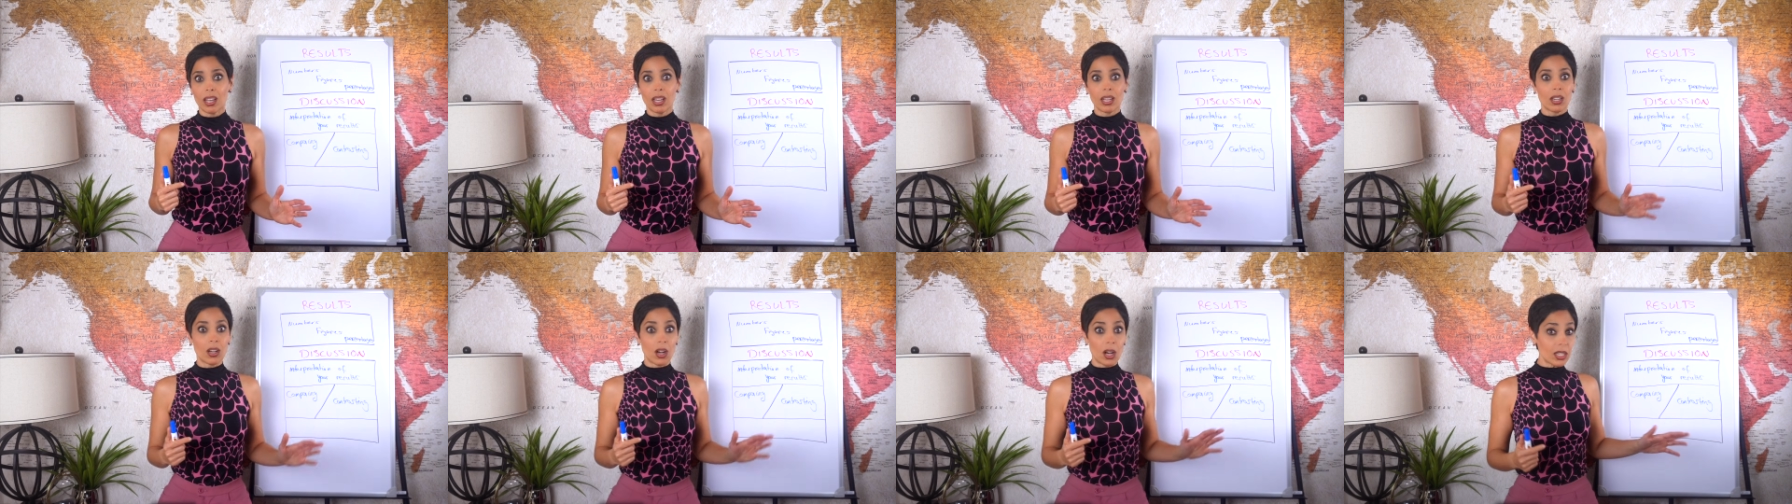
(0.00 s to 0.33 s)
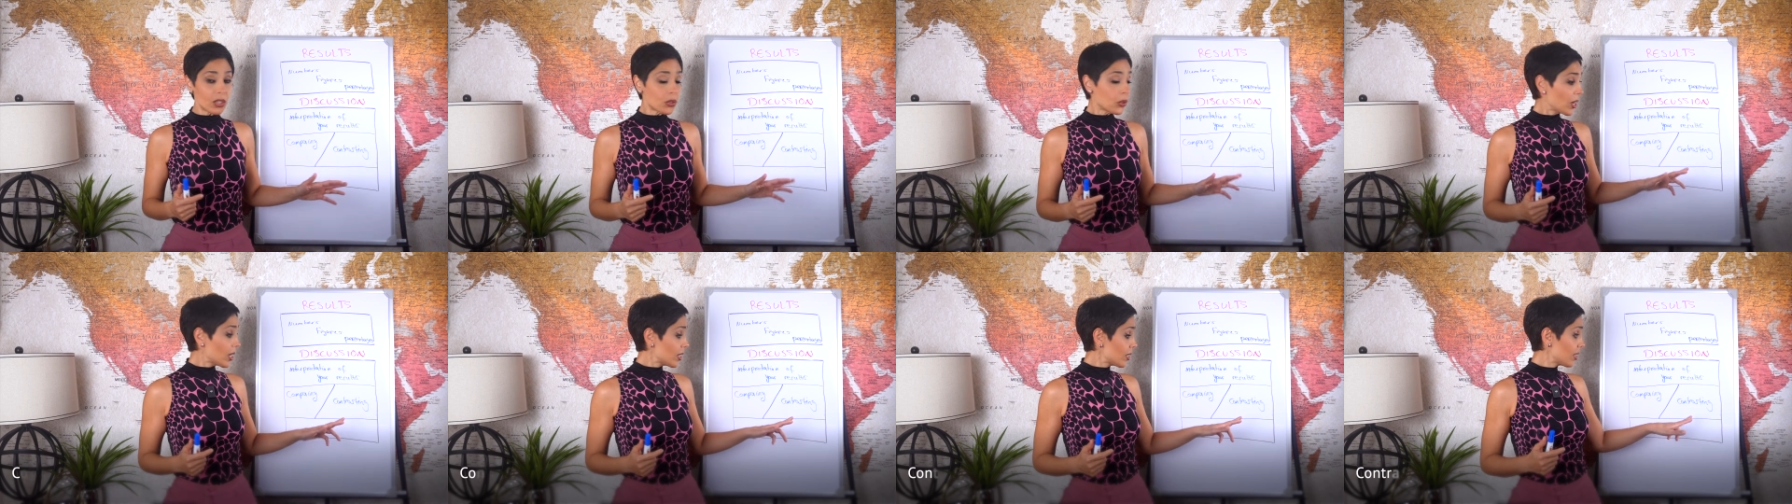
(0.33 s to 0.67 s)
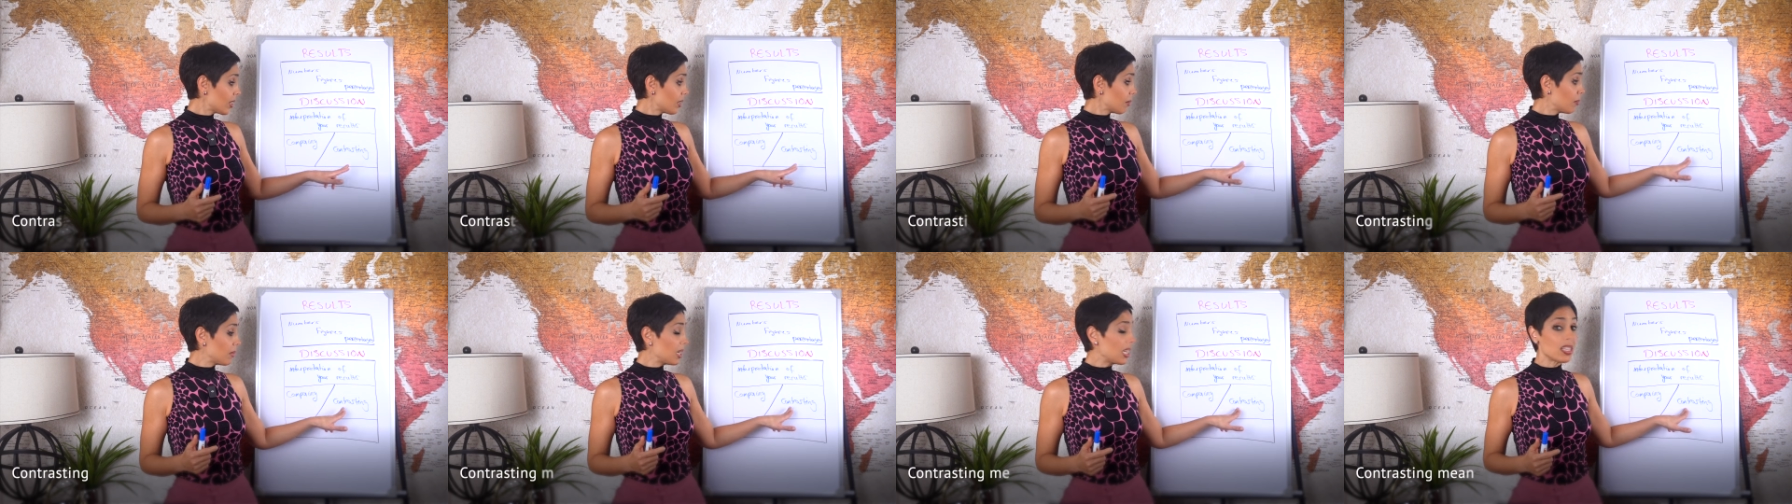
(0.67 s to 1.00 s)

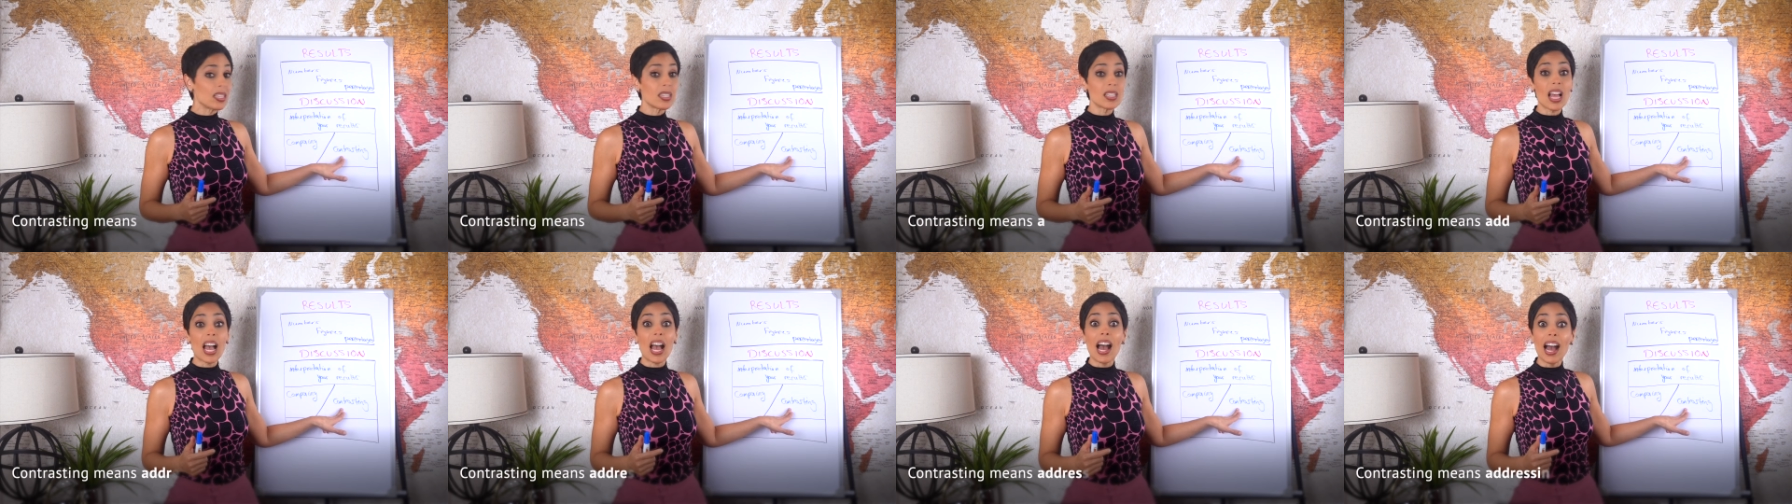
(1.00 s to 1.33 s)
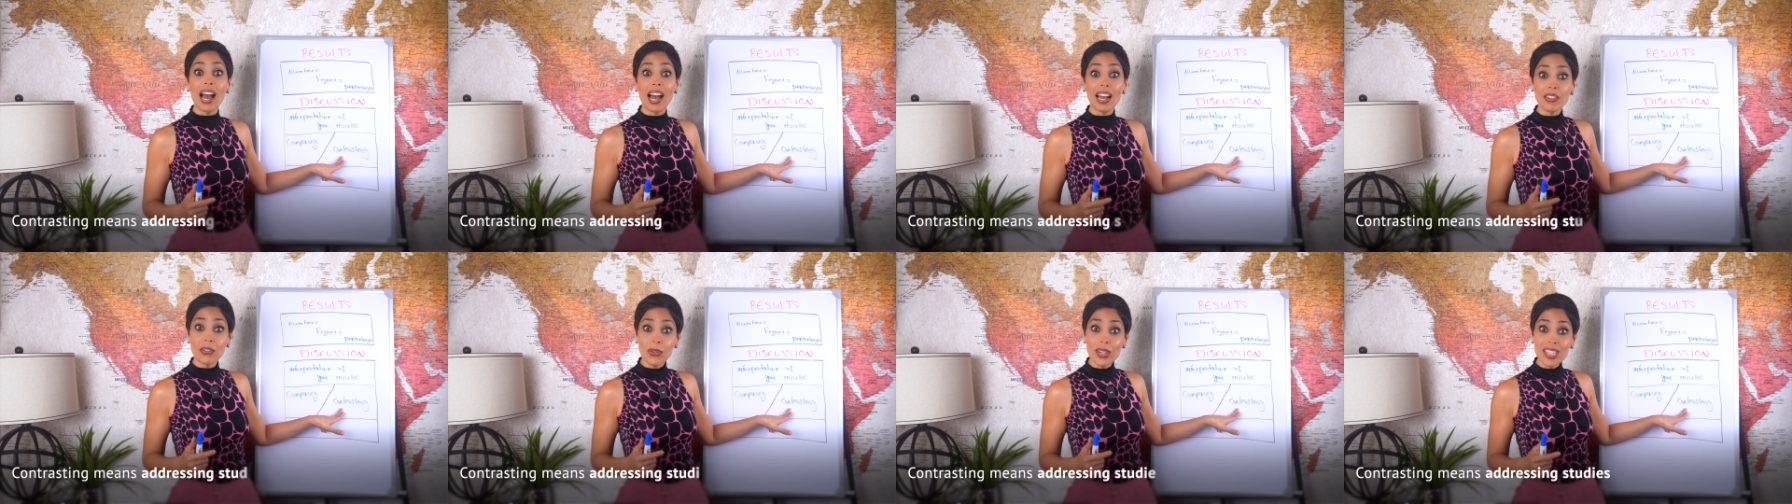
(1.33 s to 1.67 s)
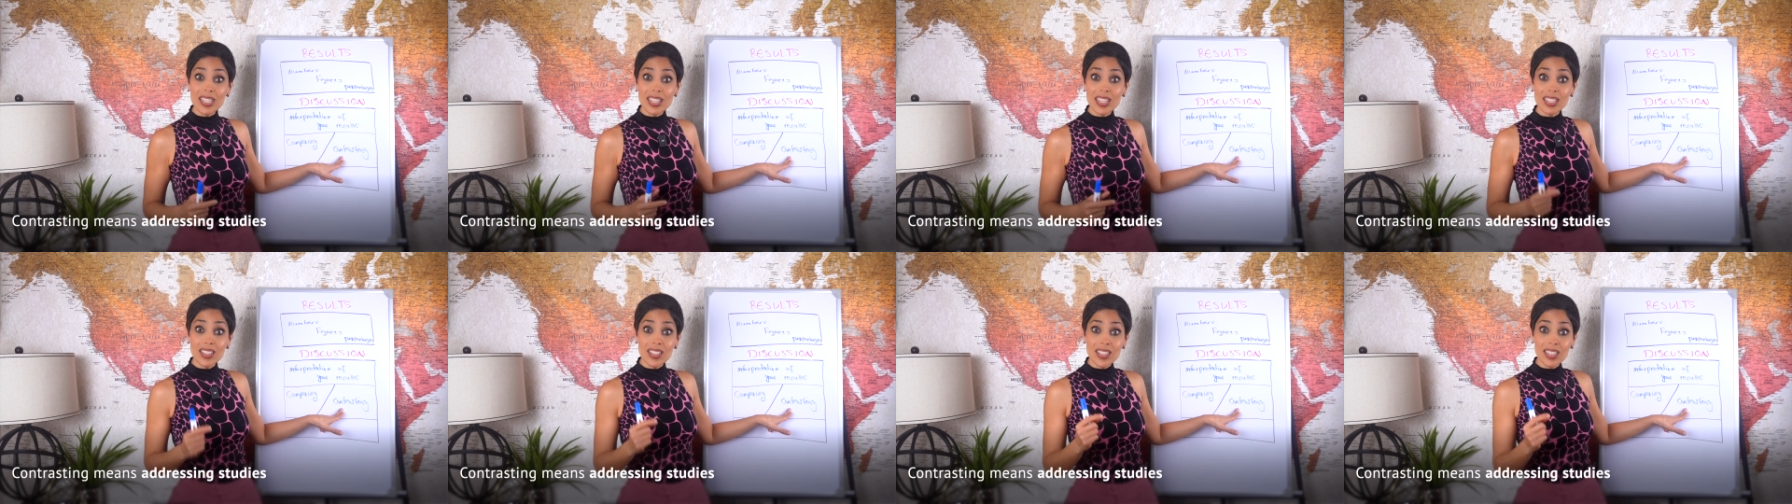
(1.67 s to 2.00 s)
Contrasting means addressing